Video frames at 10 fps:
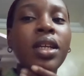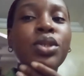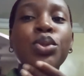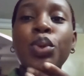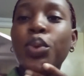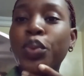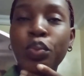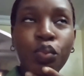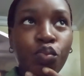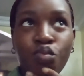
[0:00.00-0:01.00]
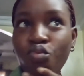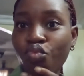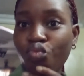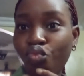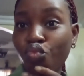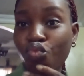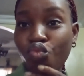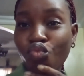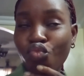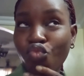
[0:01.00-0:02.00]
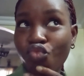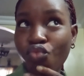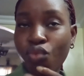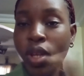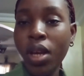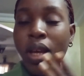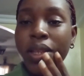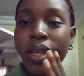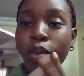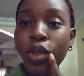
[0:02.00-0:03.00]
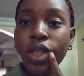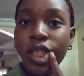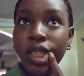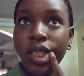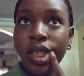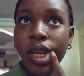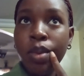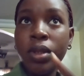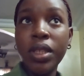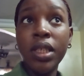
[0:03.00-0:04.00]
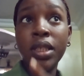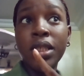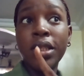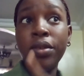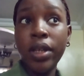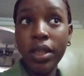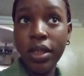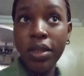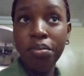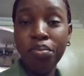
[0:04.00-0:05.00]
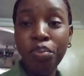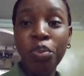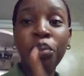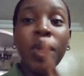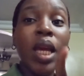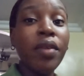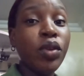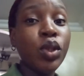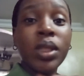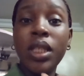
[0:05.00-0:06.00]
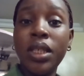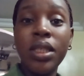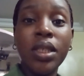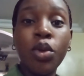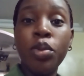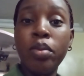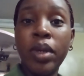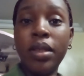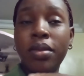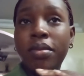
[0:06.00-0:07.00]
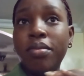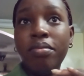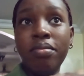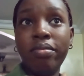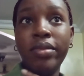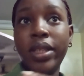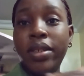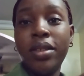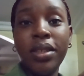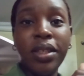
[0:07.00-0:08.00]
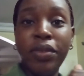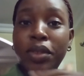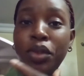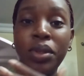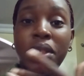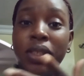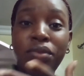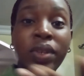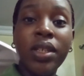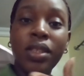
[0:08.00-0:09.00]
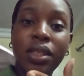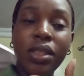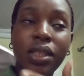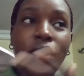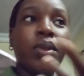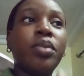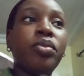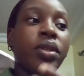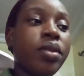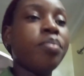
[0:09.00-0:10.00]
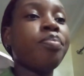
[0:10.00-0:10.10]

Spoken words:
So I think I'm going to taste the rice. If it doesn't taste up to my, like, if it doesn't taste right, it's not his bread.